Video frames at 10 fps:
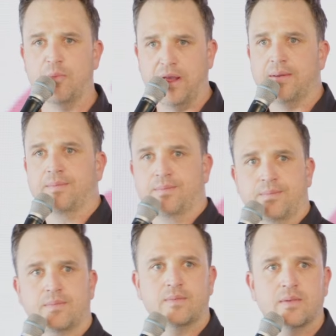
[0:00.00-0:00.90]
me.
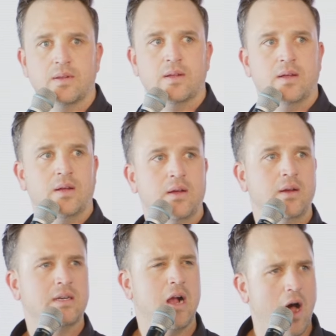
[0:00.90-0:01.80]

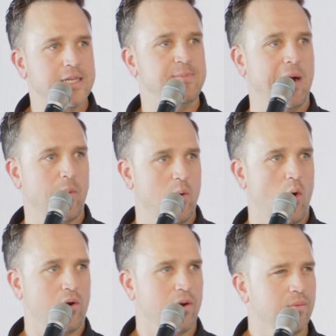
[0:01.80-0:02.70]
God's my
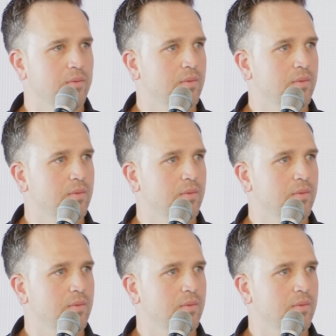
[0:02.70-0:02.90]
rewarder.